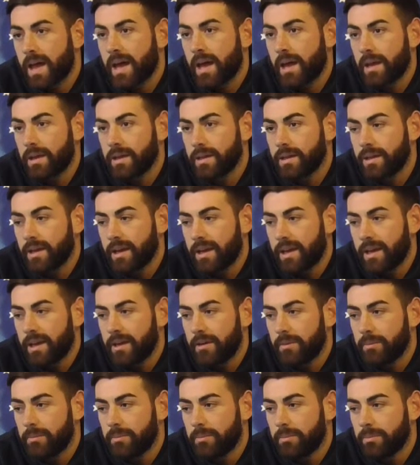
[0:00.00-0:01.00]
Aye,
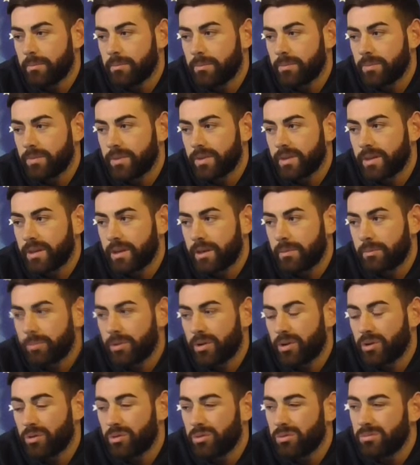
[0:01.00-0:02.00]

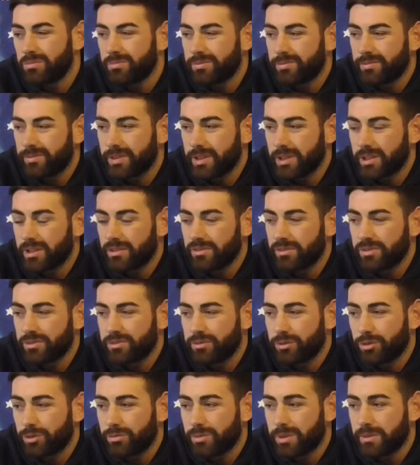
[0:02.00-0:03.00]
about, I think it was
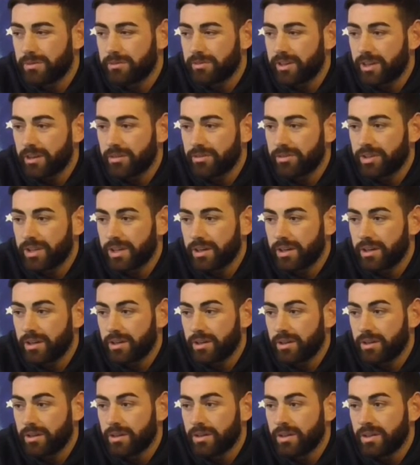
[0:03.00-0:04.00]
4 months after
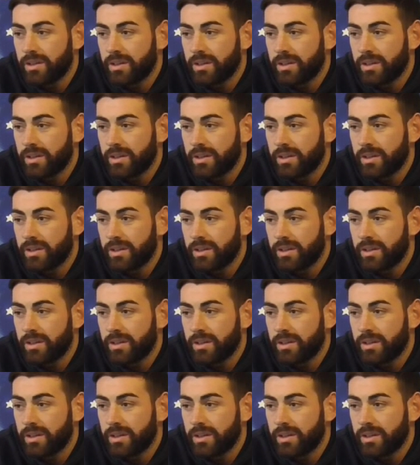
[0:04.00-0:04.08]
I